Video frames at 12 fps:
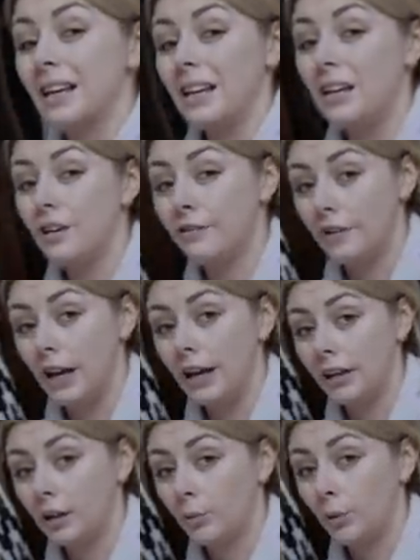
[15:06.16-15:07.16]
the
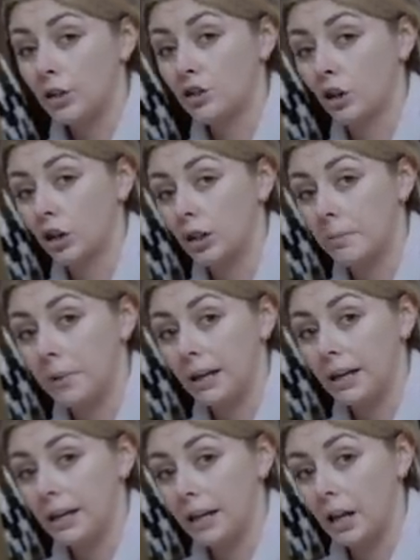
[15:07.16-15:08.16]
evening, which are going to
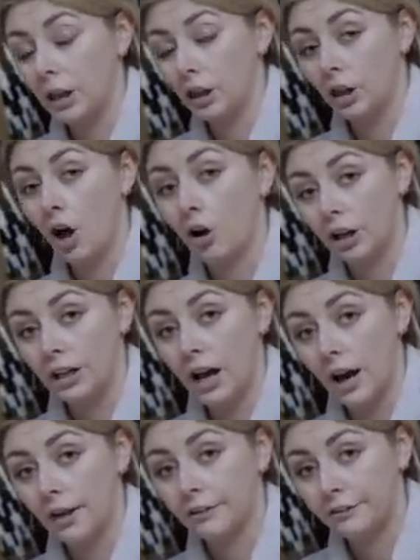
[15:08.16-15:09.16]
be long
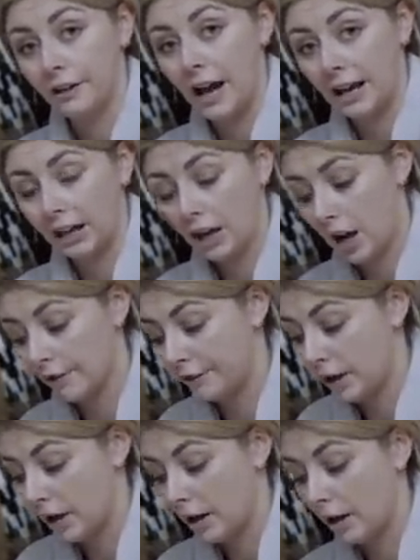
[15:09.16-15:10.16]
enough and
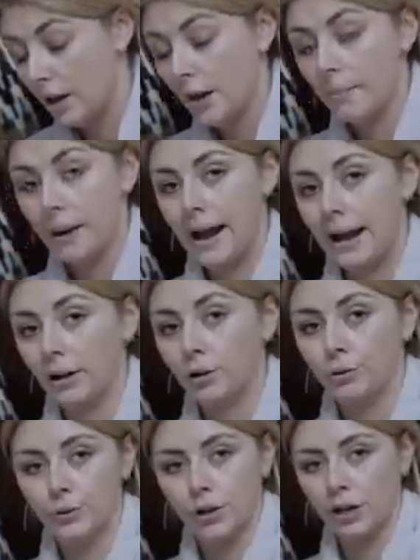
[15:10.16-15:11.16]
cover my
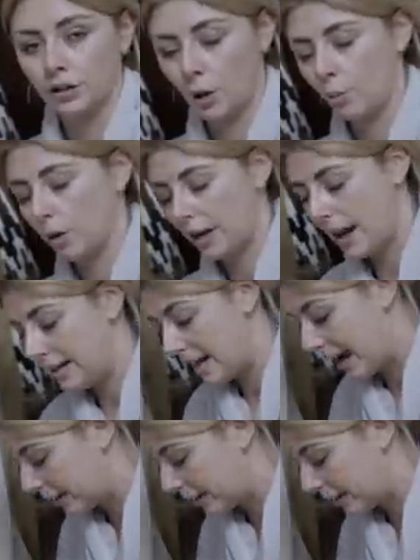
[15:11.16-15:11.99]
ankles. I don't want any